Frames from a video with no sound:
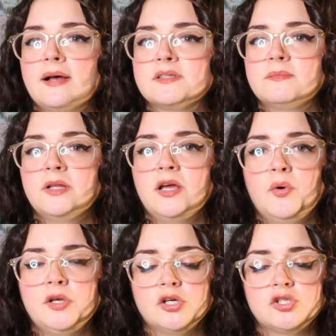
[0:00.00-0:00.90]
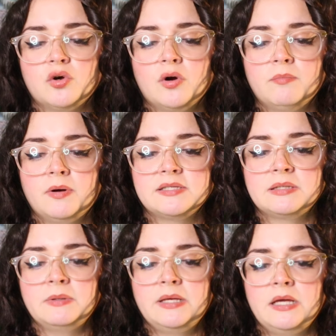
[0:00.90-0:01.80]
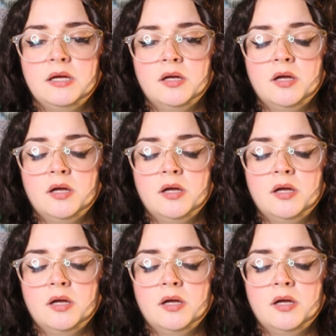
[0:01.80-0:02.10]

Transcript: have some Leo in your chart, possibly